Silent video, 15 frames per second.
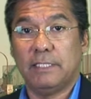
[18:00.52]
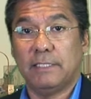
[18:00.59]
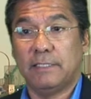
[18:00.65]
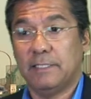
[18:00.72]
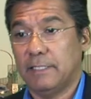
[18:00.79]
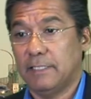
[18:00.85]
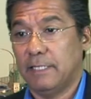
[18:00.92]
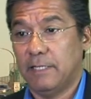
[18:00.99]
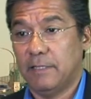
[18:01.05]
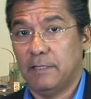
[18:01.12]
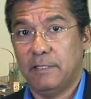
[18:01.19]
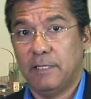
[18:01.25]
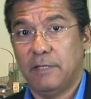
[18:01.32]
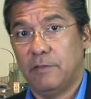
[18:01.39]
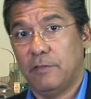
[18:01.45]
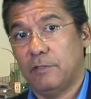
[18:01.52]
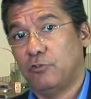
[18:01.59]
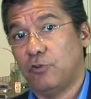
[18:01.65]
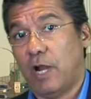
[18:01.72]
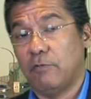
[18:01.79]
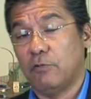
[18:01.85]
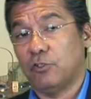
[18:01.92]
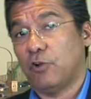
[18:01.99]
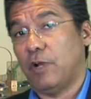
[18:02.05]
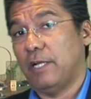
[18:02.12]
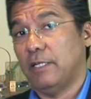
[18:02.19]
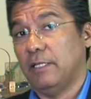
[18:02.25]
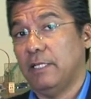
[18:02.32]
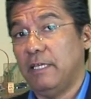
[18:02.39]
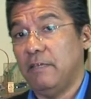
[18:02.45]
and the driver's trying
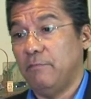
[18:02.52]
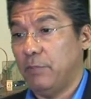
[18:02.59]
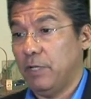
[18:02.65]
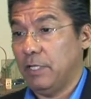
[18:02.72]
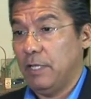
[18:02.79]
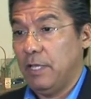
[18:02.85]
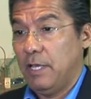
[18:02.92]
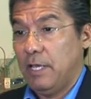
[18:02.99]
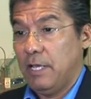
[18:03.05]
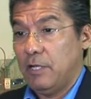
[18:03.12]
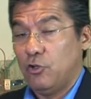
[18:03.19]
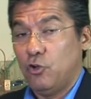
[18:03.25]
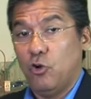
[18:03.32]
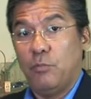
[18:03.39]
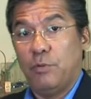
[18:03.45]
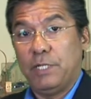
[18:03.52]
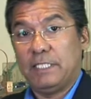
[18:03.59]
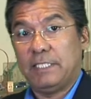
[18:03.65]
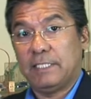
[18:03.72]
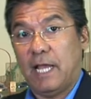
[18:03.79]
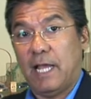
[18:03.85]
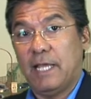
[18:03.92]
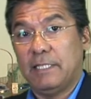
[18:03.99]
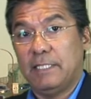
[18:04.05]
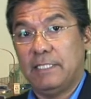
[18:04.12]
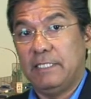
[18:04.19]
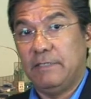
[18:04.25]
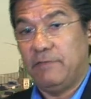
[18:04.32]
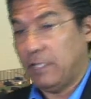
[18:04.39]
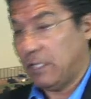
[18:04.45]
to leave, but nobody signed the
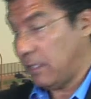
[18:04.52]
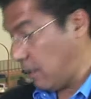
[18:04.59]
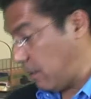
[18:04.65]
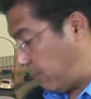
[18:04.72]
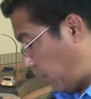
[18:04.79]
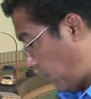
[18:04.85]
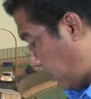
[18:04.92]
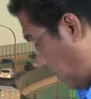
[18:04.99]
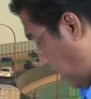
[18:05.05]
DVIR book.